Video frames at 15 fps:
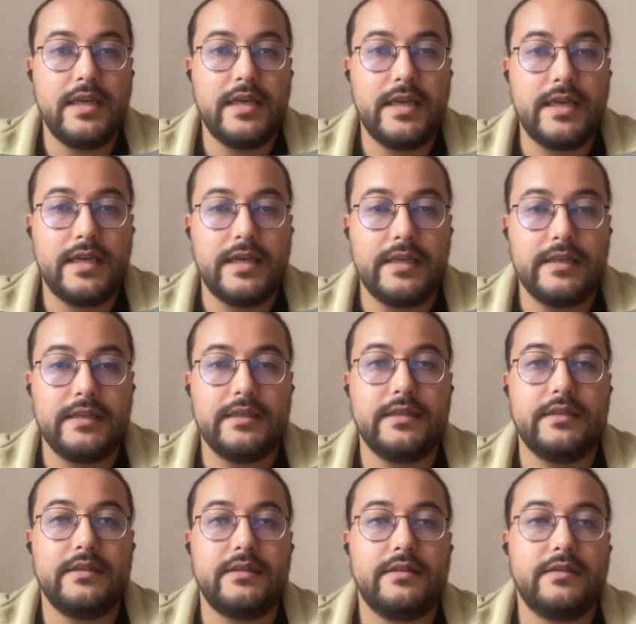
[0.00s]

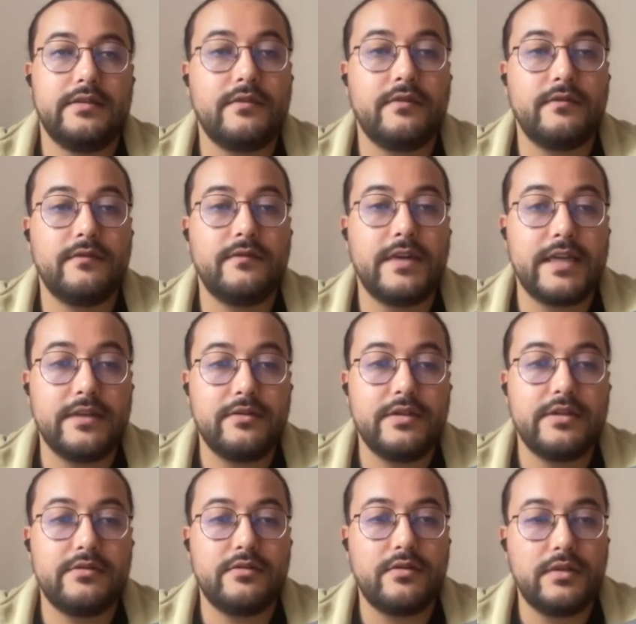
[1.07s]
And when you
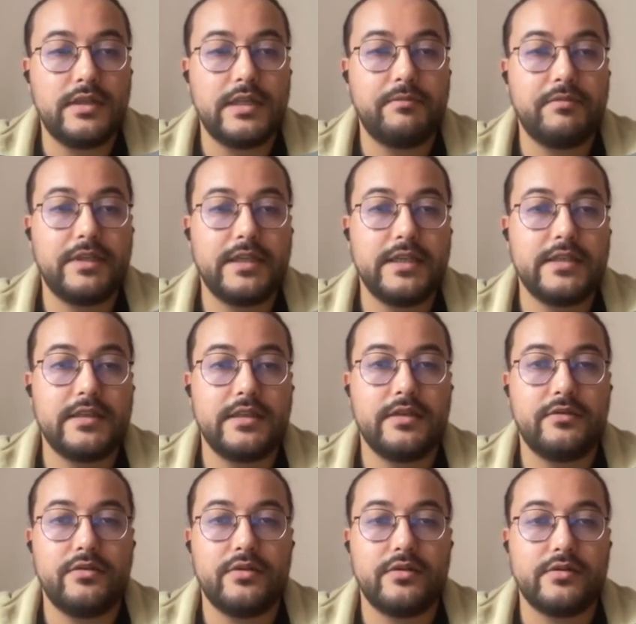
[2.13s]
install the application
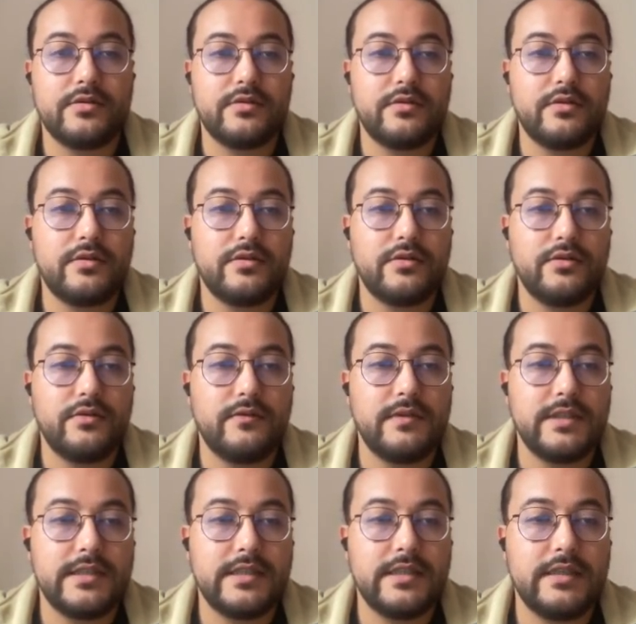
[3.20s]
into your store, you will
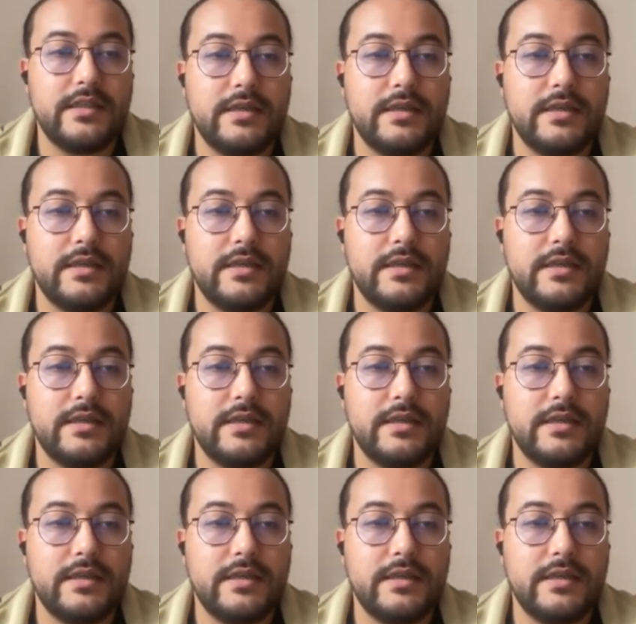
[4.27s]
see the